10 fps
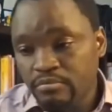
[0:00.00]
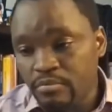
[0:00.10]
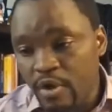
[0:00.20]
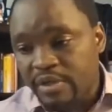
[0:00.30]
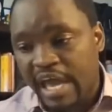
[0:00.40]

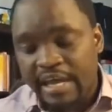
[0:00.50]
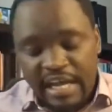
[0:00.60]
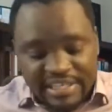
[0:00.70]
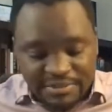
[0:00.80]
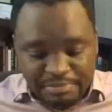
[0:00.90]
Okay,
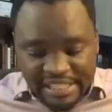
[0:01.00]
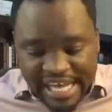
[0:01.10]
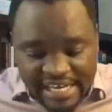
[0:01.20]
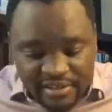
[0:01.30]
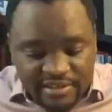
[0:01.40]
as
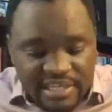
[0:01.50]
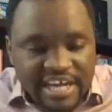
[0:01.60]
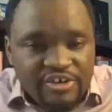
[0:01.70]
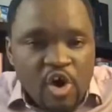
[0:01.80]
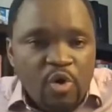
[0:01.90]
millennials, I
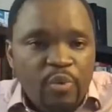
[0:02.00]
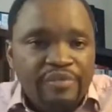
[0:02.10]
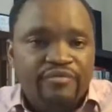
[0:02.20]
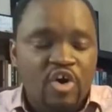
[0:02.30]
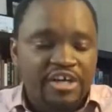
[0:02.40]
know
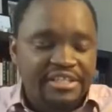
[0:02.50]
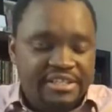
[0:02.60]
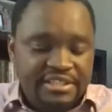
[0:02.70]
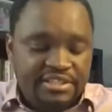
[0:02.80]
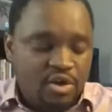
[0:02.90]
we've got
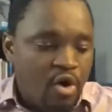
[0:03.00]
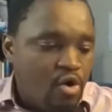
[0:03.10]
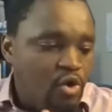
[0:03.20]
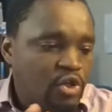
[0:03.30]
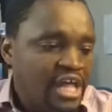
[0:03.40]
this
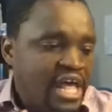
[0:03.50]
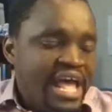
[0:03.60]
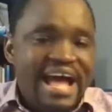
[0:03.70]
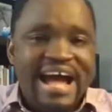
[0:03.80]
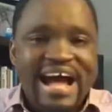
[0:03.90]
whole
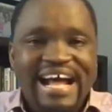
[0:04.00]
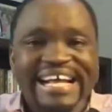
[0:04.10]
uh,